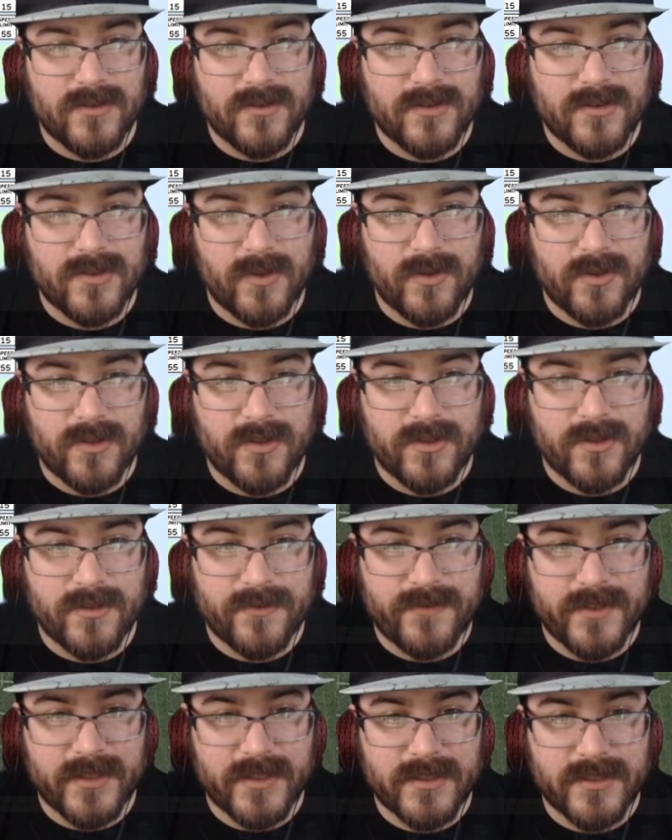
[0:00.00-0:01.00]
So in order to
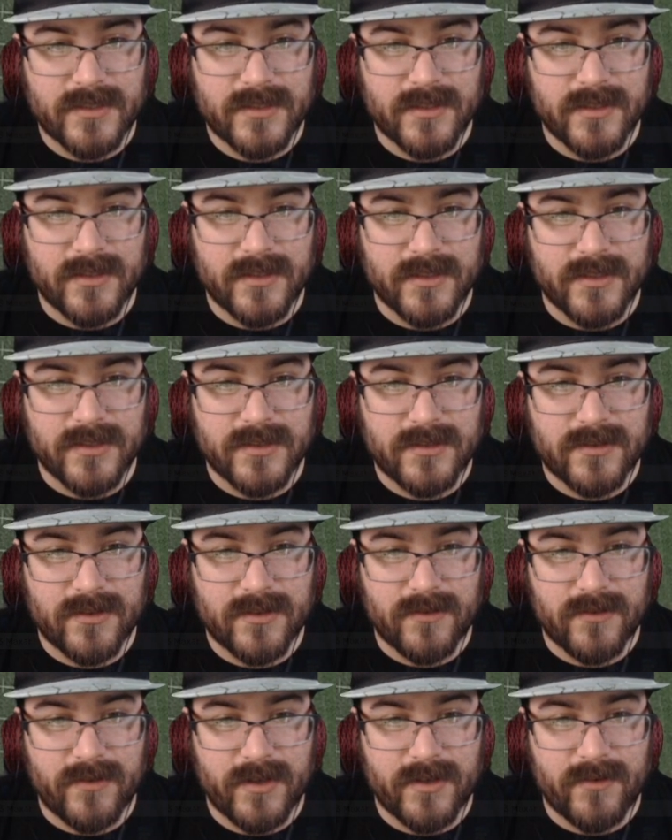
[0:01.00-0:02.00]
fix this
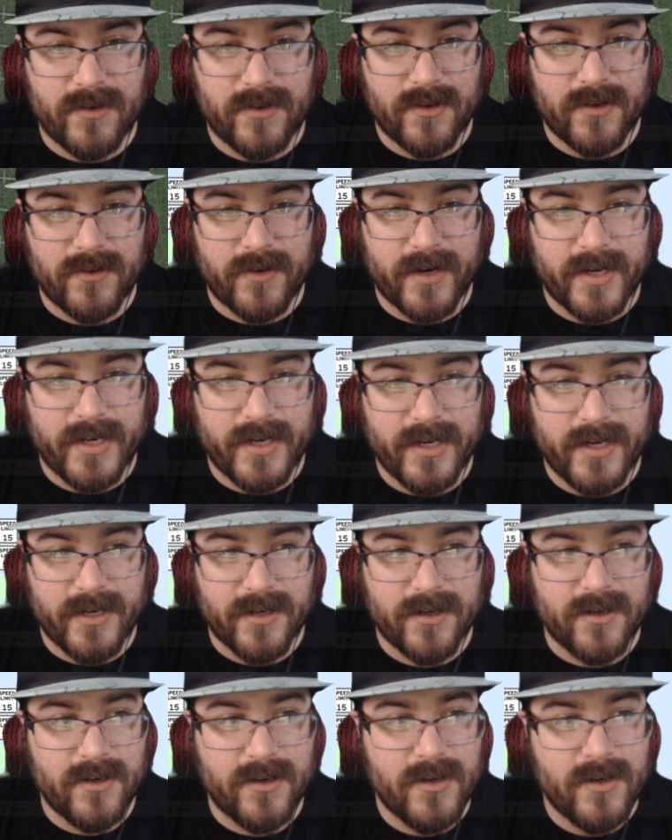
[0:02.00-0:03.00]
red road right
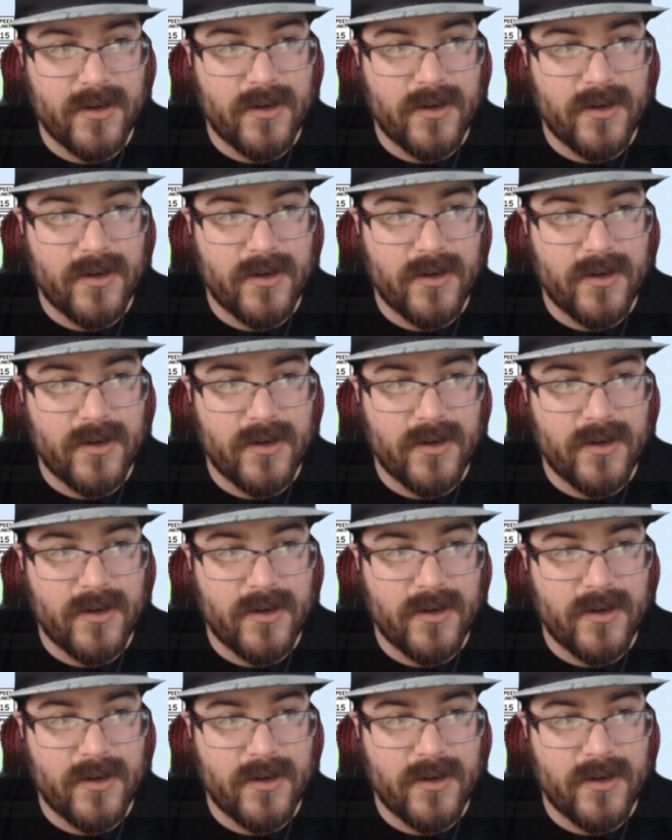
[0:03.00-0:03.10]
here,